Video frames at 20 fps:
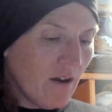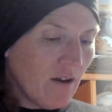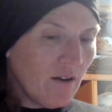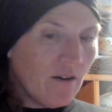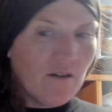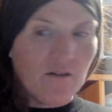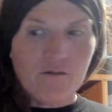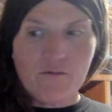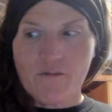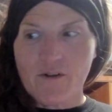
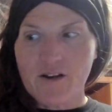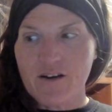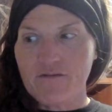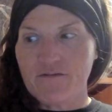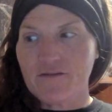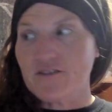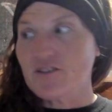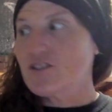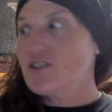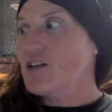Ooh,
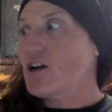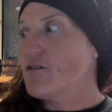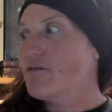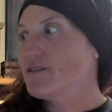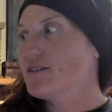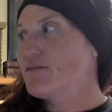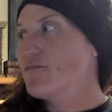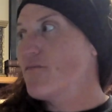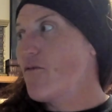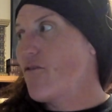wonderful. Show
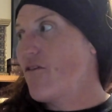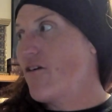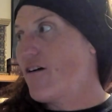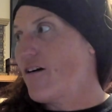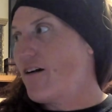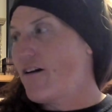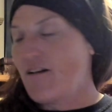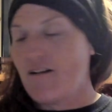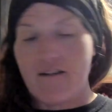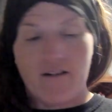us
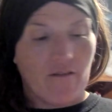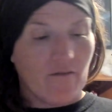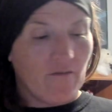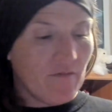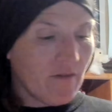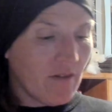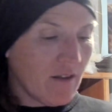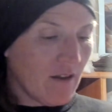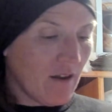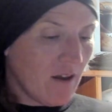more.
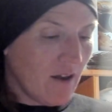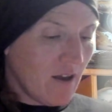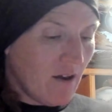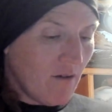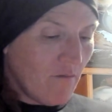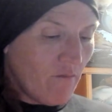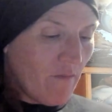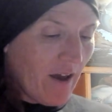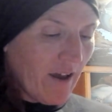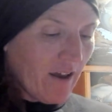
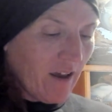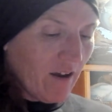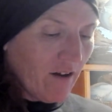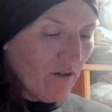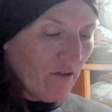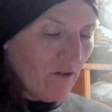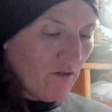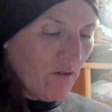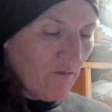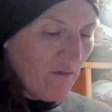Maggie
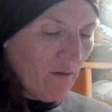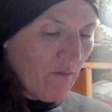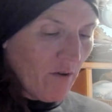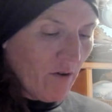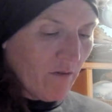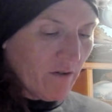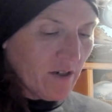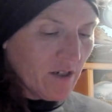couldn't remember when